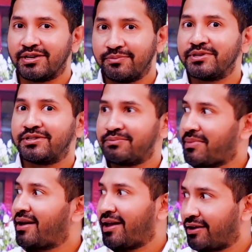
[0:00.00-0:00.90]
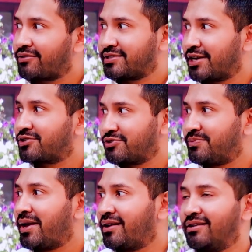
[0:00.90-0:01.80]
committed by heterosexual
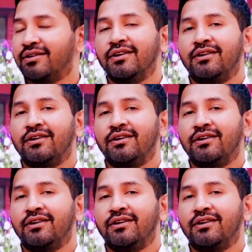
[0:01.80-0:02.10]
men.